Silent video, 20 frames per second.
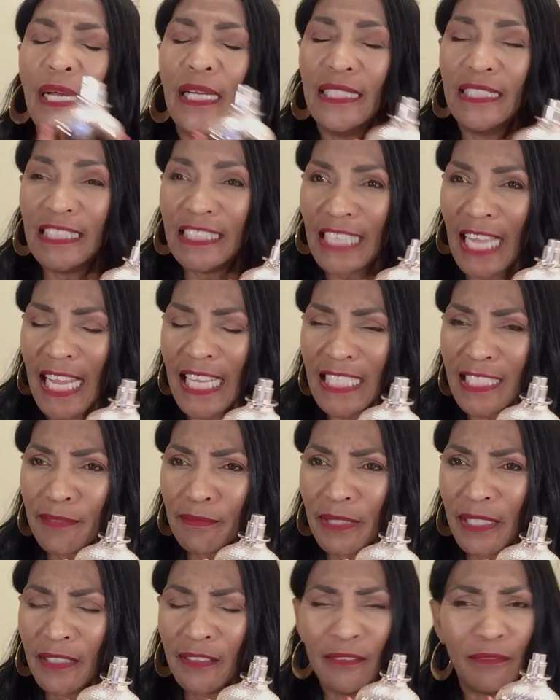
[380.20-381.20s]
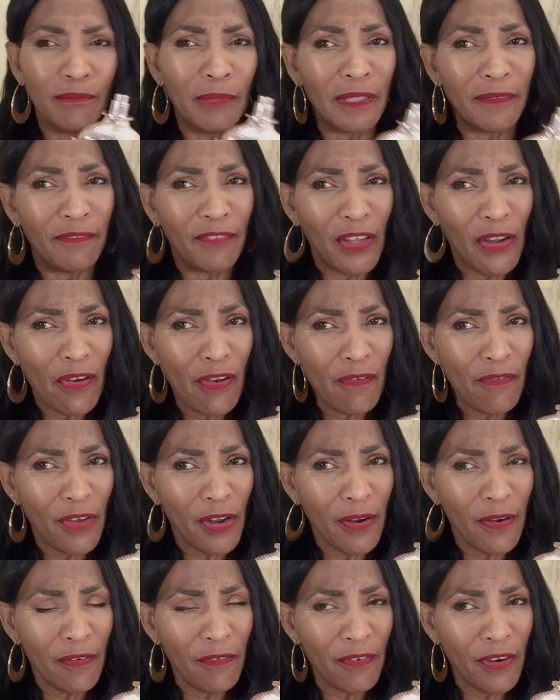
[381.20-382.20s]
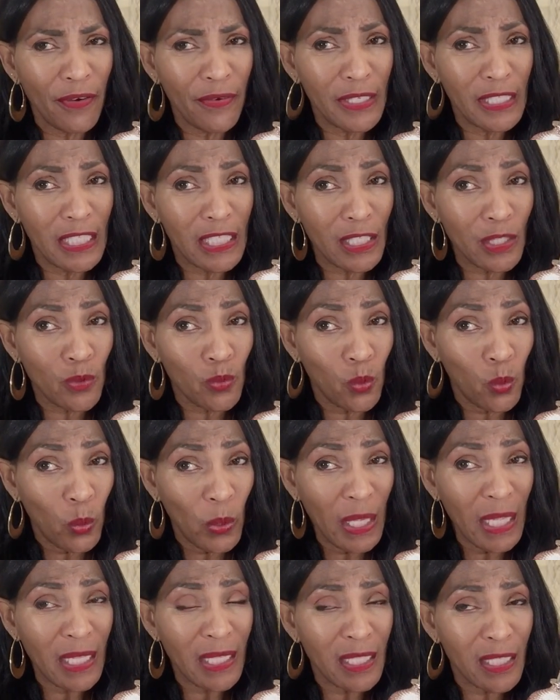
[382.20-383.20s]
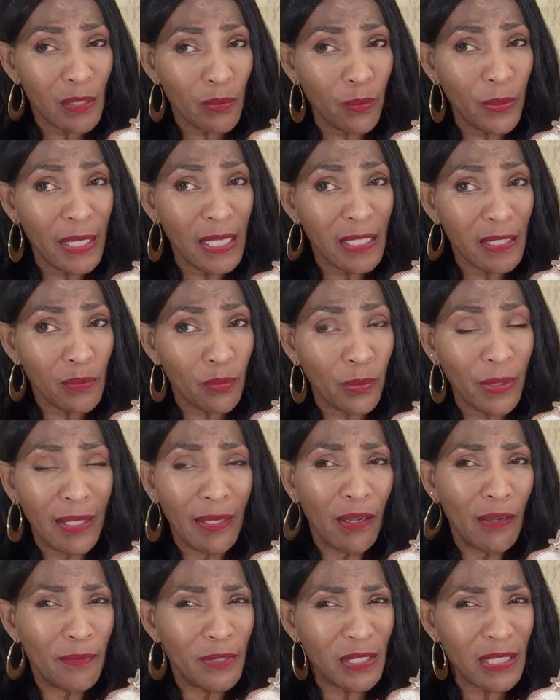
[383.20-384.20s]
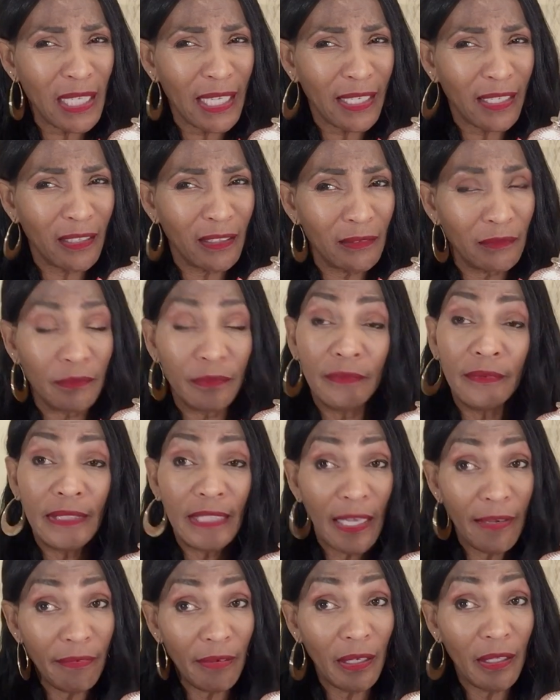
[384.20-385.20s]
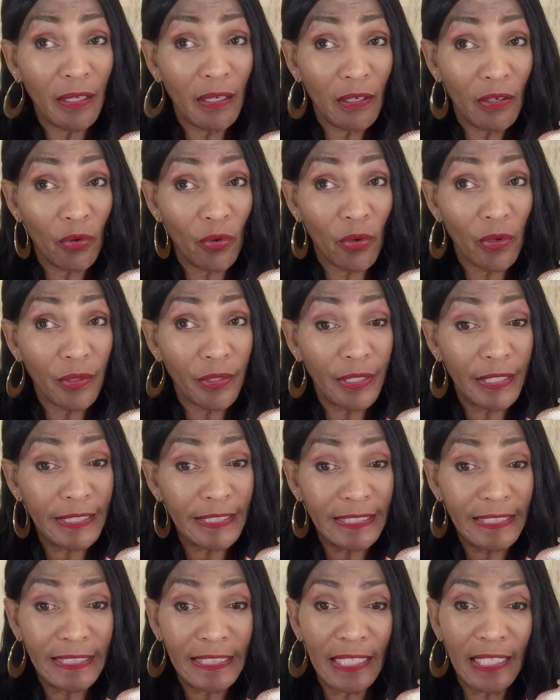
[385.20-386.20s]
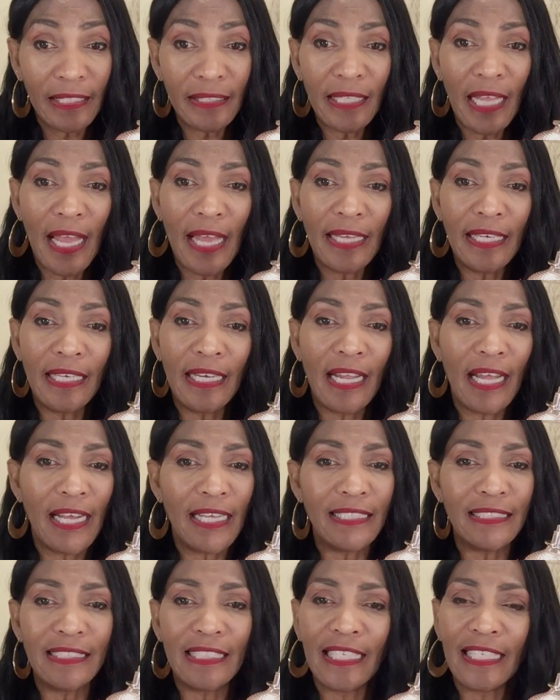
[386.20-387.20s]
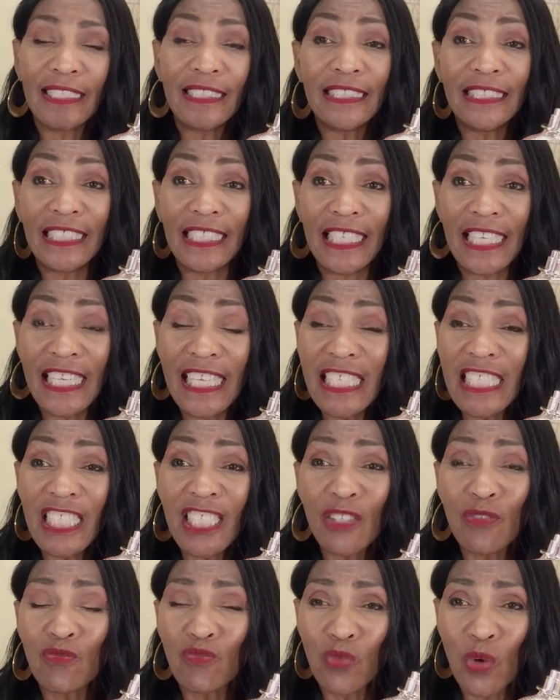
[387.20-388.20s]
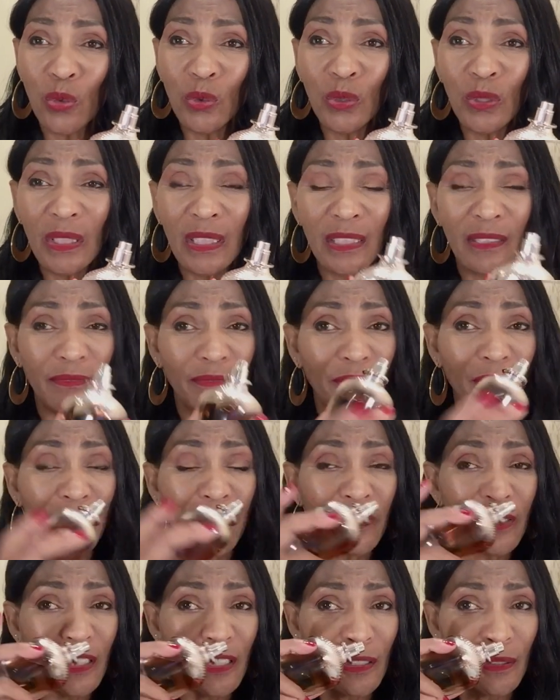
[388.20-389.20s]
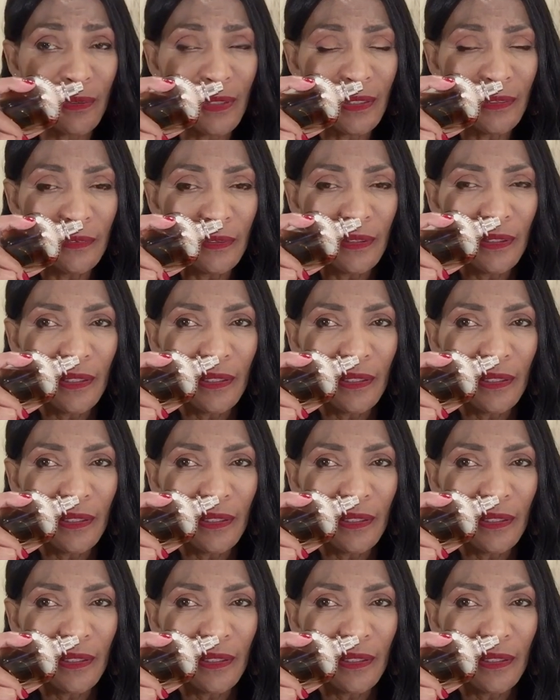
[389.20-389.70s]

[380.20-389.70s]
a jasmine, but very, very, very sweet, sweet, sweet, almost like a, definitely a gourmand scent. And it has like a Tahitian rose fragrance to it.